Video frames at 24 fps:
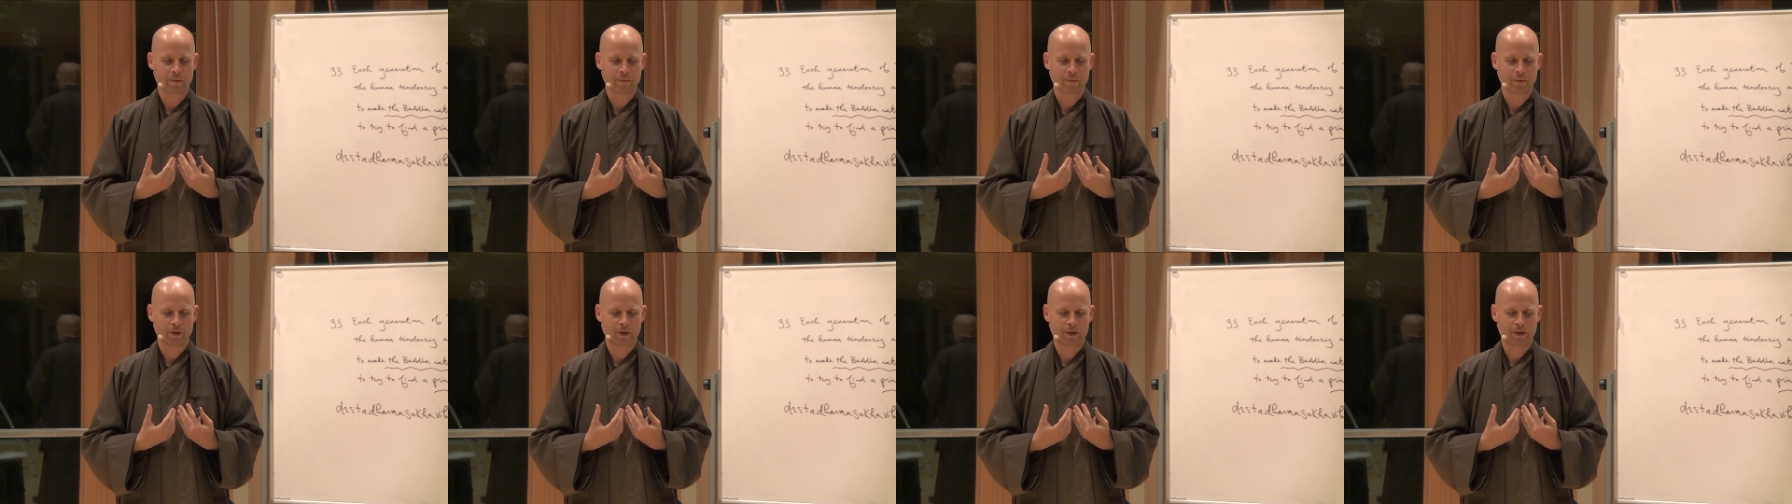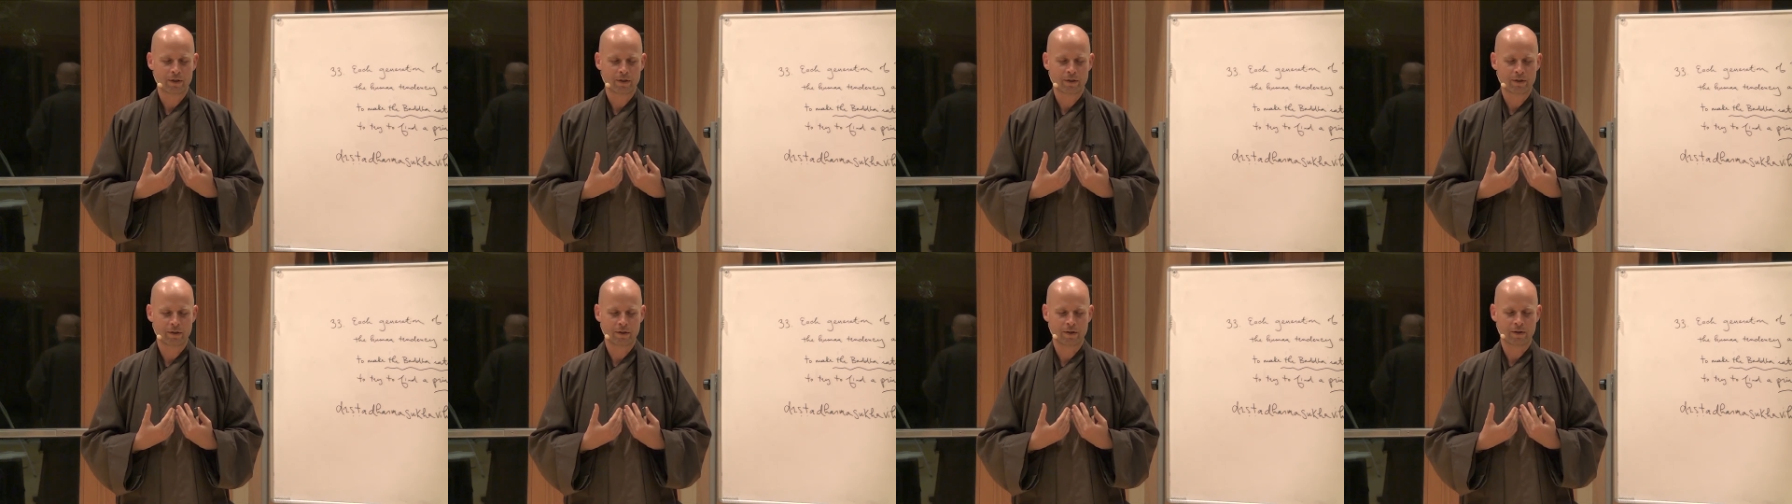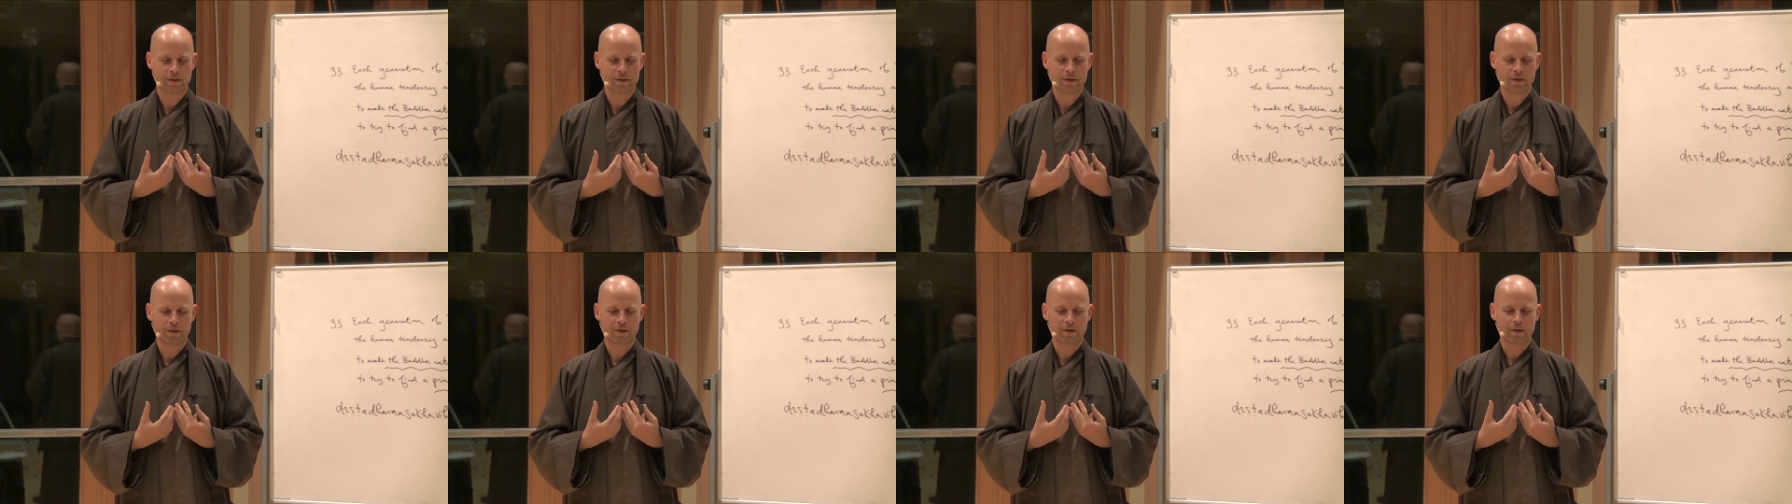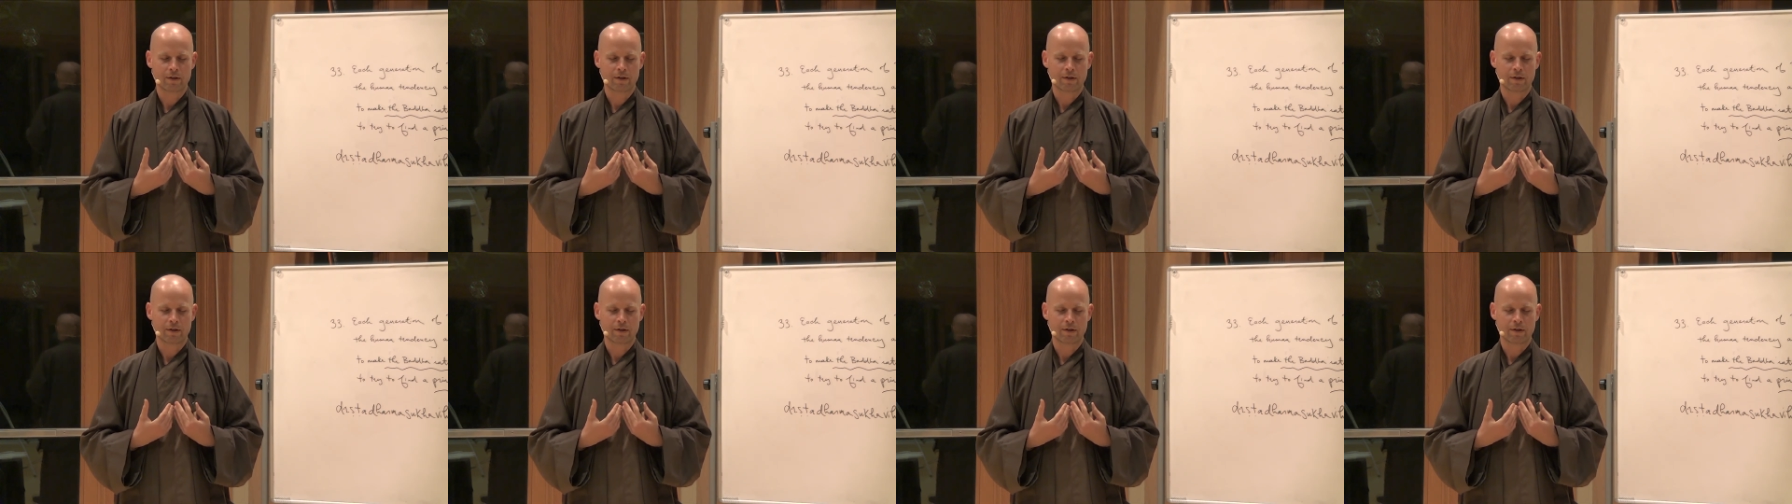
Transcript: What is this